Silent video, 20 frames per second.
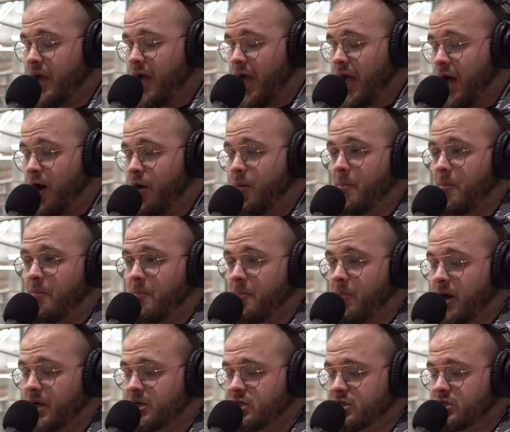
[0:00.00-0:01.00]
how
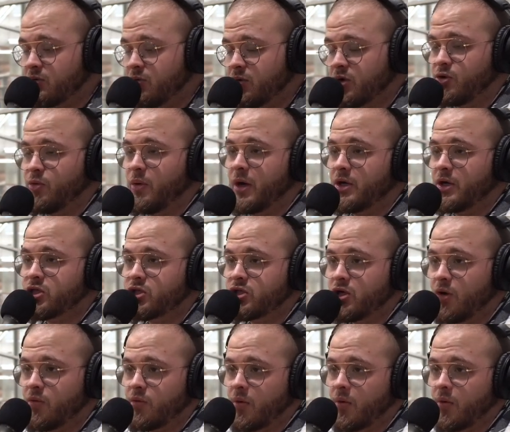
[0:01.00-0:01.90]
much we're doing so